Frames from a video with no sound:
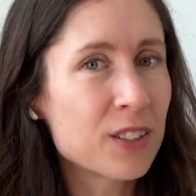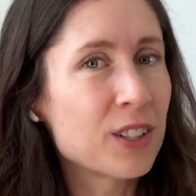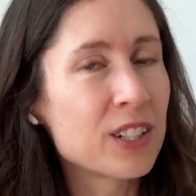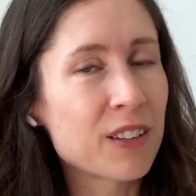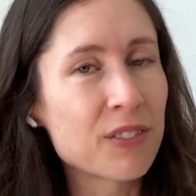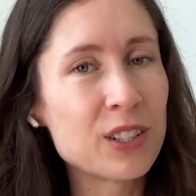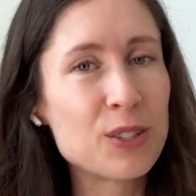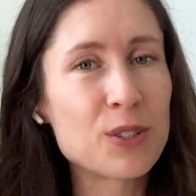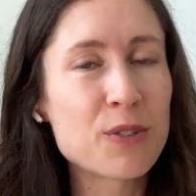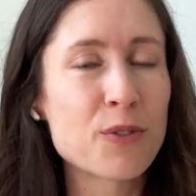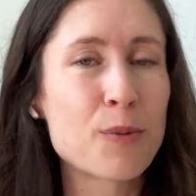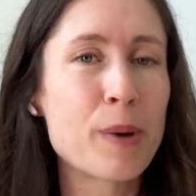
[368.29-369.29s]
You can definitely use
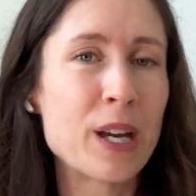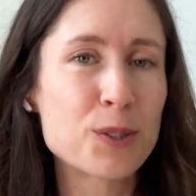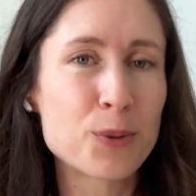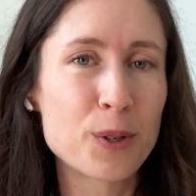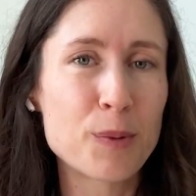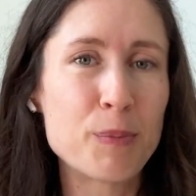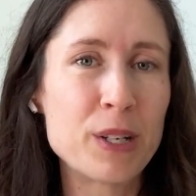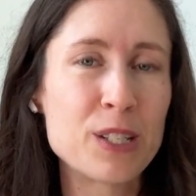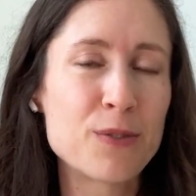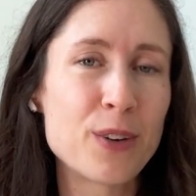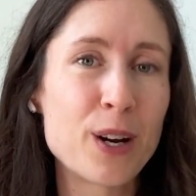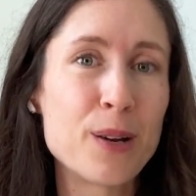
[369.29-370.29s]
it for patchwork, but it's
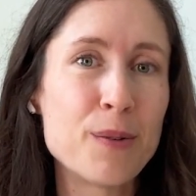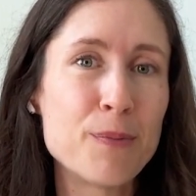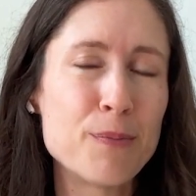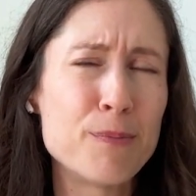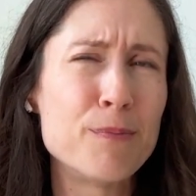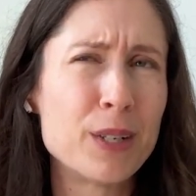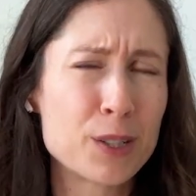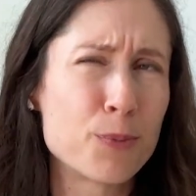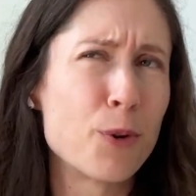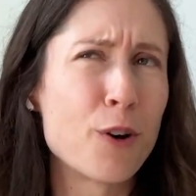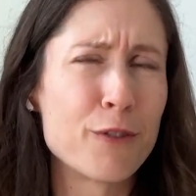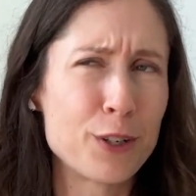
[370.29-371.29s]
very much
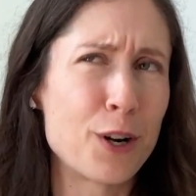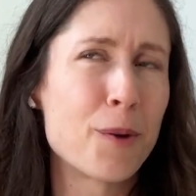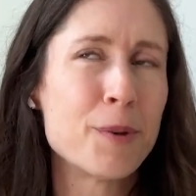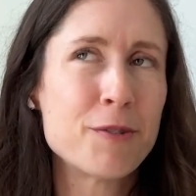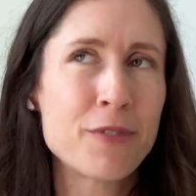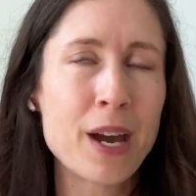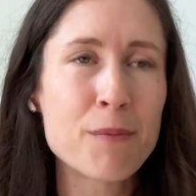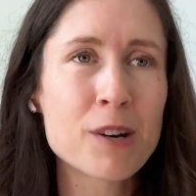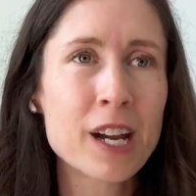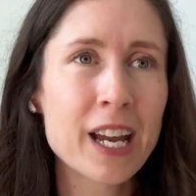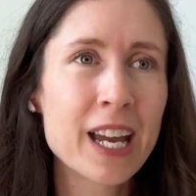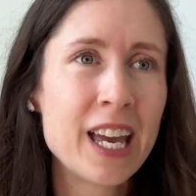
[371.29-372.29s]
more of a garment fabric.